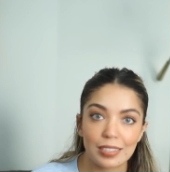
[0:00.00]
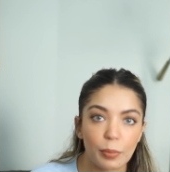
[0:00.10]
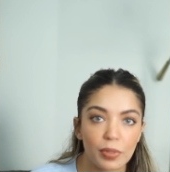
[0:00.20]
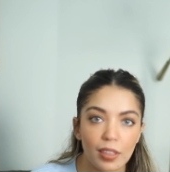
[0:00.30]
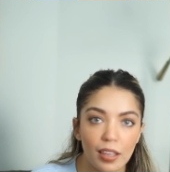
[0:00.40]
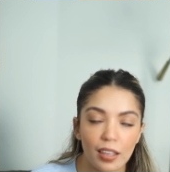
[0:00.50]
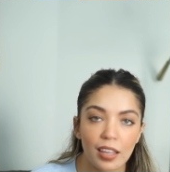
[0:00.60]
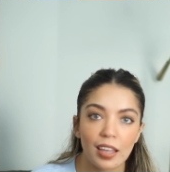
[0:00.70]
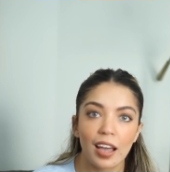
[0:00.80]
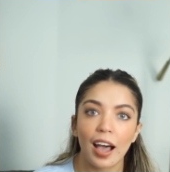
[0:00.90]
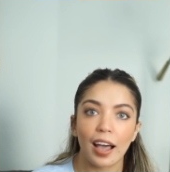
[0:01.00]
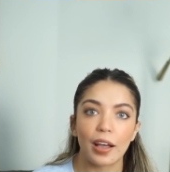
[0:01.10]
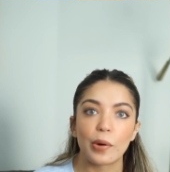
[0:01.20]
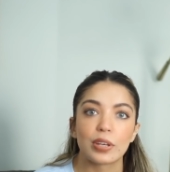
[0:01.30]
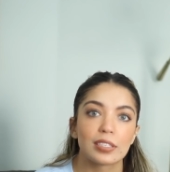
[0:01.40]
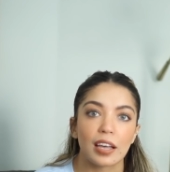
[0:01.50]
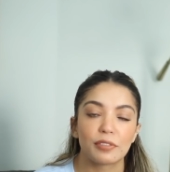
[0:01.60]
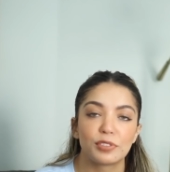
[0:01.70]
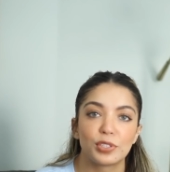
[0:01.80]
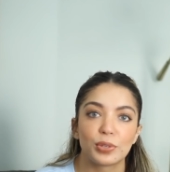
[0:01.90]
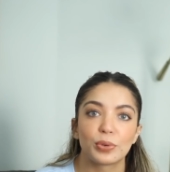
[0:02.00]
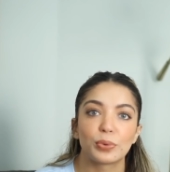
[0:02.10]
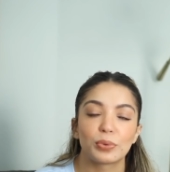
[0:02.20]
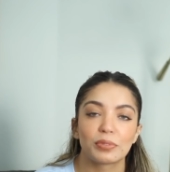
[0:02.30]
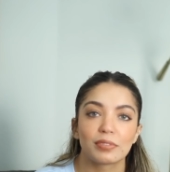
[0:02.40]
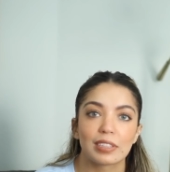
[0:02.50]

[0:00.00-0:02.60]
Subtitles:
something, I always have to